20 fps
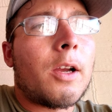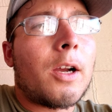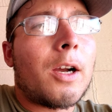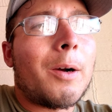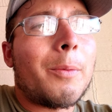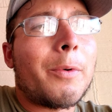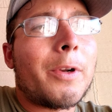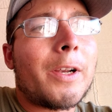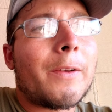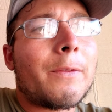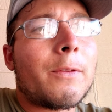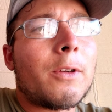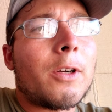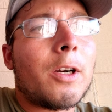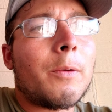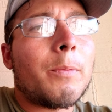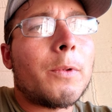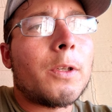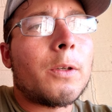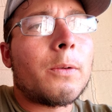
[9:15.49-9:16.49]
I'm going to have to
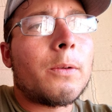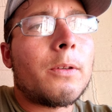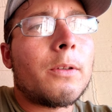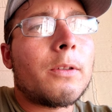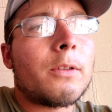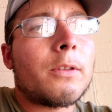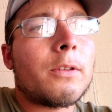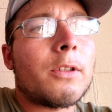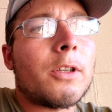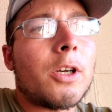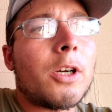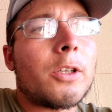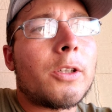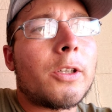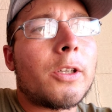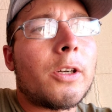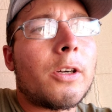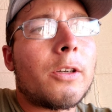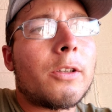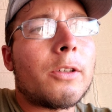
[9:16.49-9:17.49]
upload the
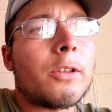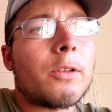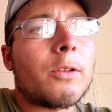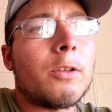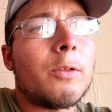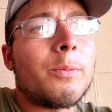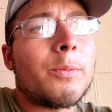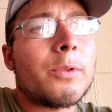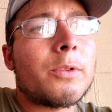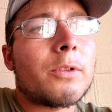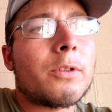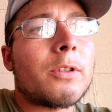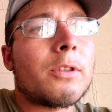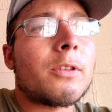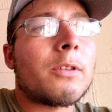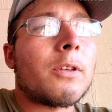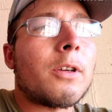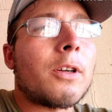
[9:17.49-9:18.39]
100 yard groups